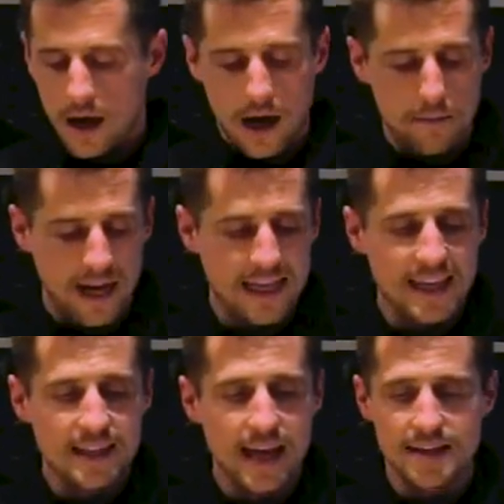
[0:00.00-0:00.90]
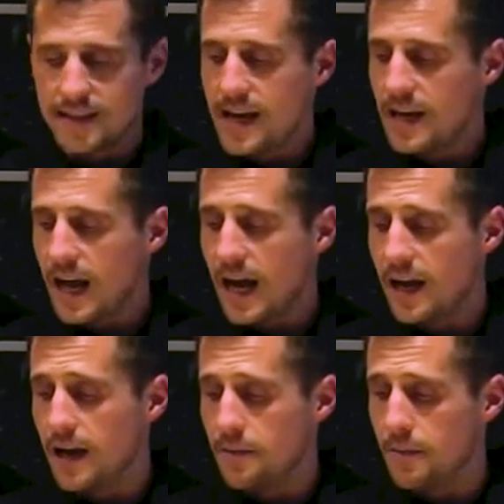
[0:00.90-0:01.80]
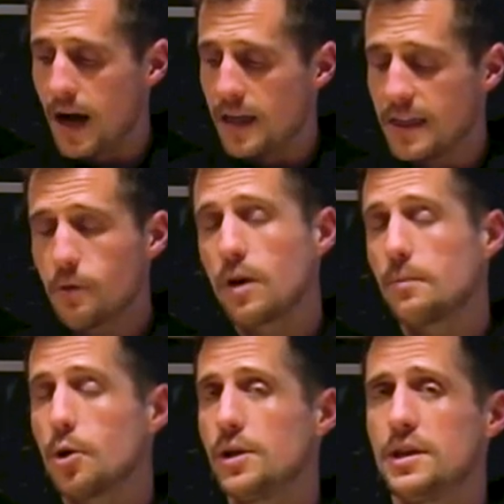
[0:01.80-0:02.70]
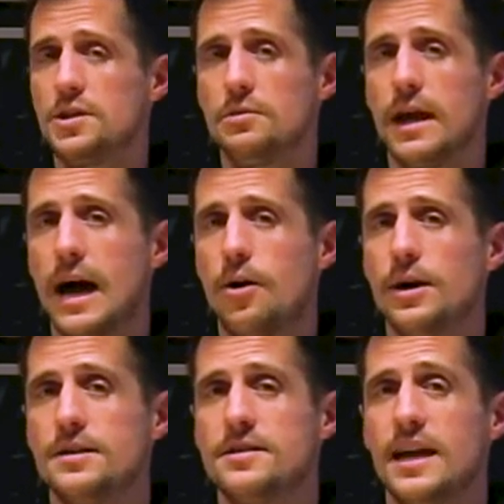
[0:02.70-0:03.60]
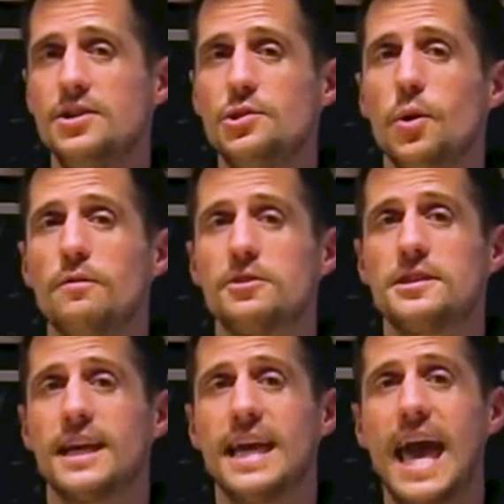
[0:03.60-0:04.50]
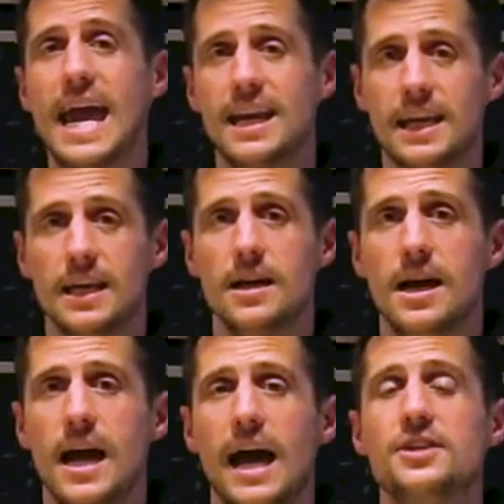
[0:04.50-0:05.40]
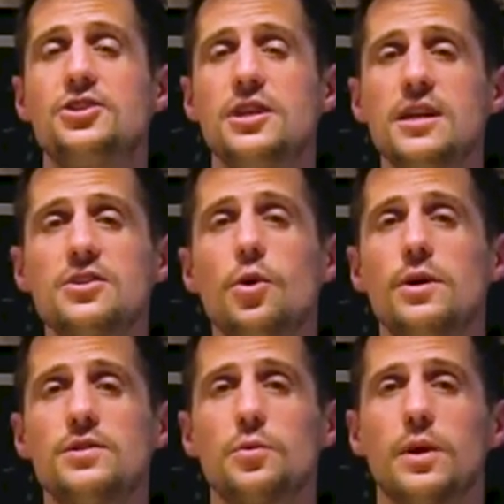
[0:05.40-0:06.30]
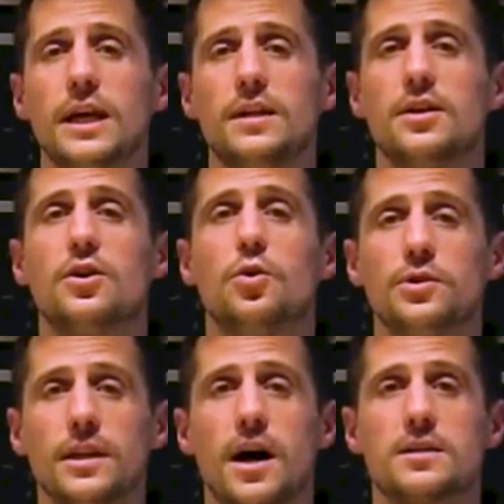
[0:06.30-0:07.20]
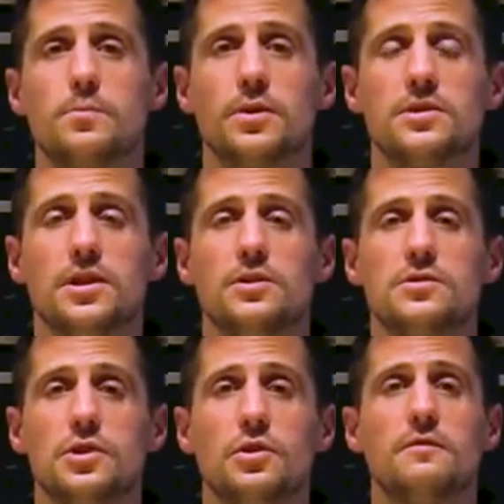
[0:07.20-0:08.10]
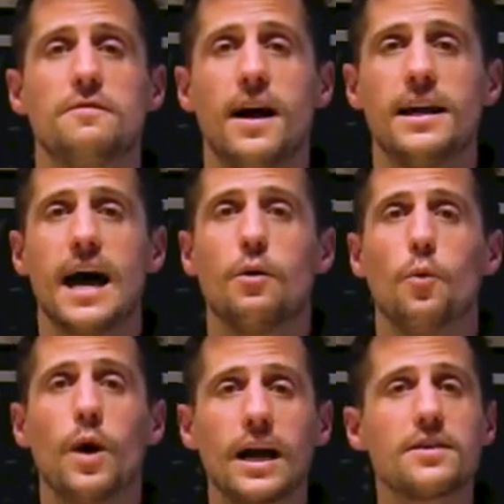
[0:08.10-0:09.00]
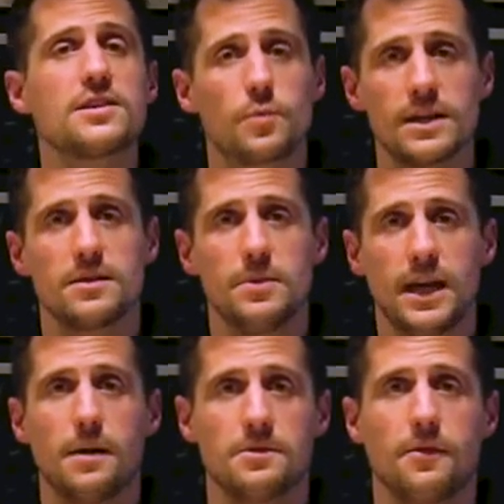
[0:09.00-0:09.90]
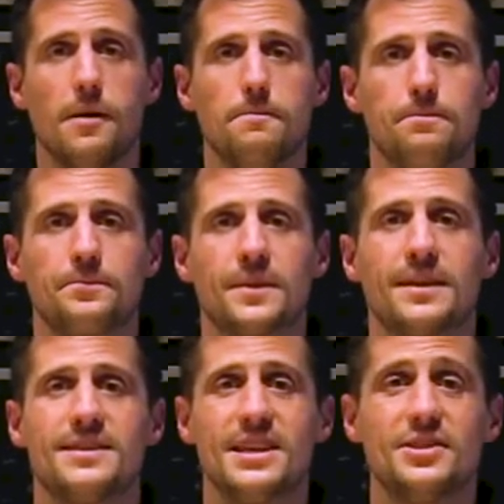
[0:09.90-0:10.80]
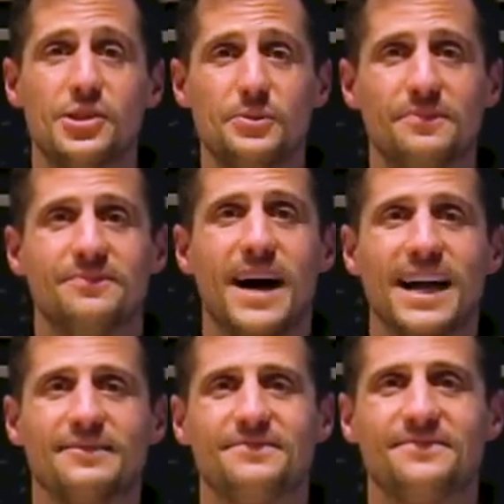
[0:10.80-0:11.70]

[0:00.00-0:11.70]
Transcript: Uh, but I think that's it. I, am. I think what I'm going to do now is send you over to Katie, and she is going to read the Goldilocks book to you so you can find out where this recipe comes from. See you soon. Bye.